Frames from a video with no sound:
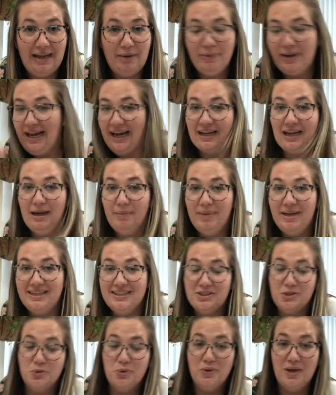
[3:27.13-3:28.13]
We gotta come into
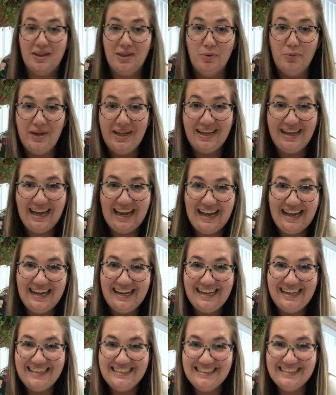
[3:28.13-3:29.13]
school on the
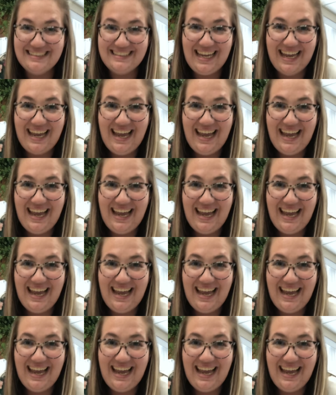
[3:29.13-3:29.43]
weekends.